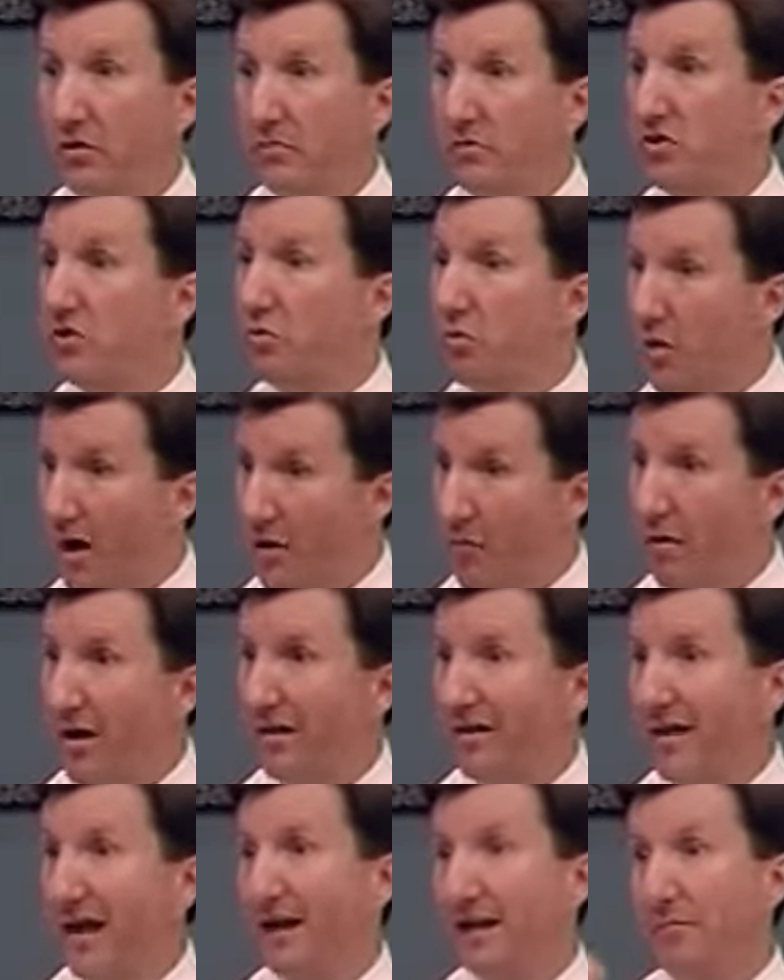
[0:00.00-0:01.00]
Do I
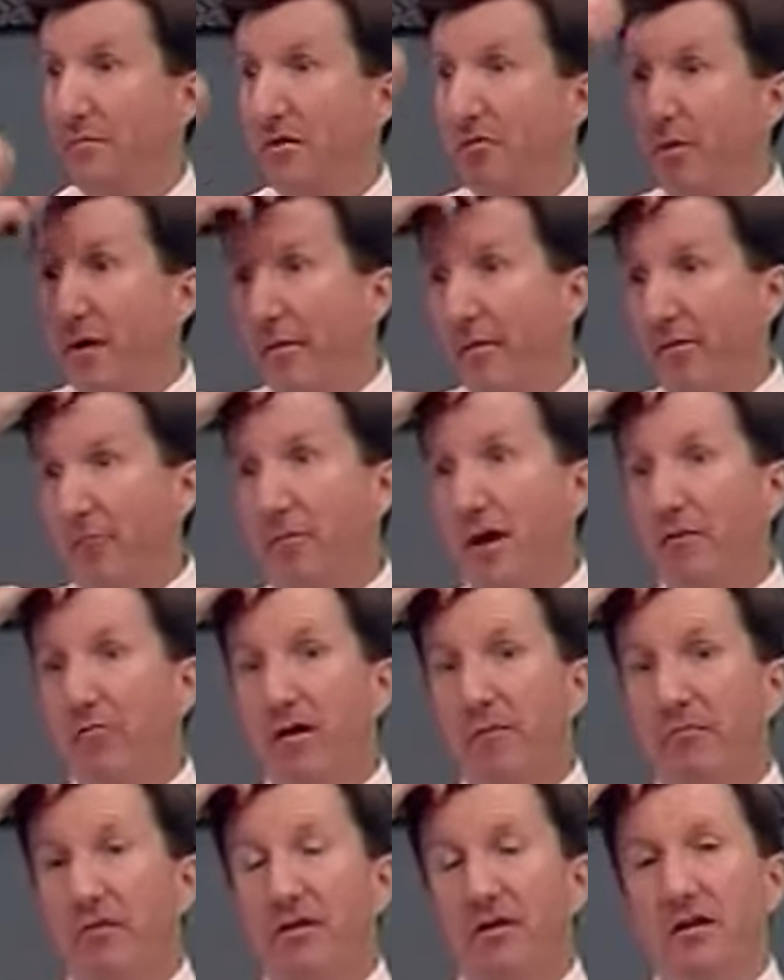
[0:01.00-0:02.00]
want that to be my
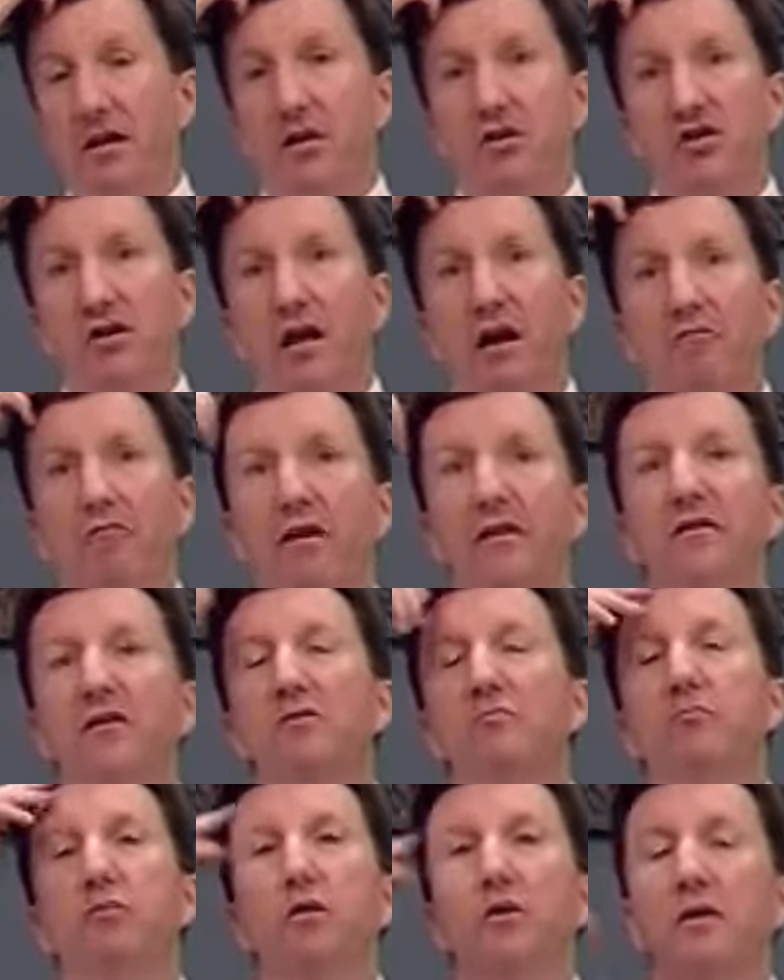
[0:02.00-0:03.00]
reputation? I read this
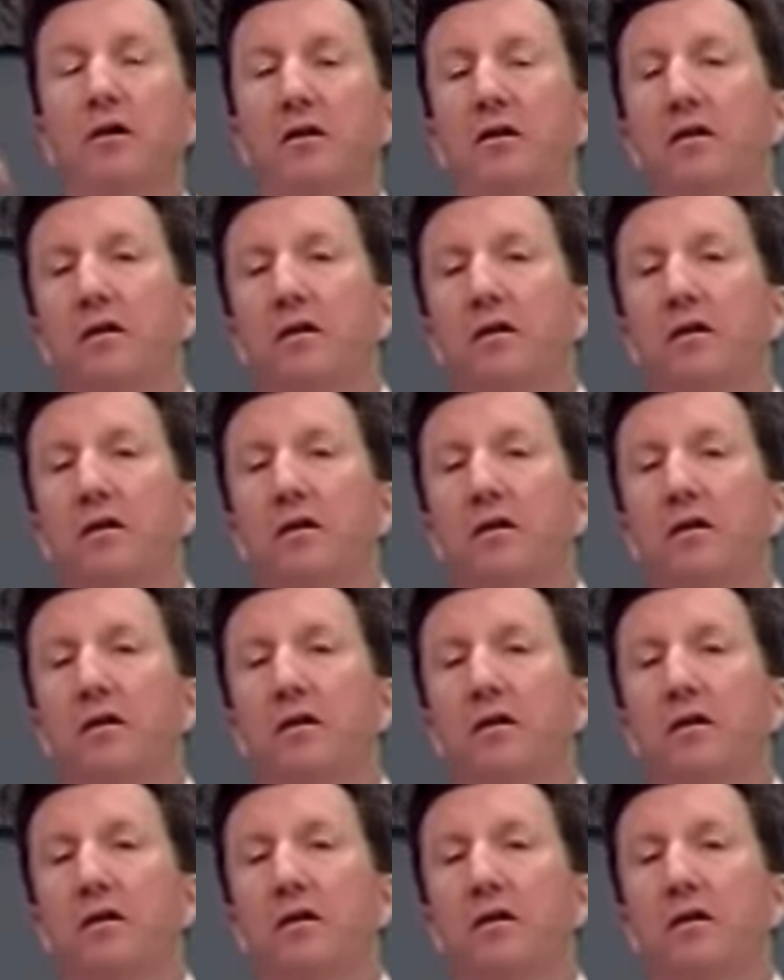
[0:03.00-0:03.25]
book.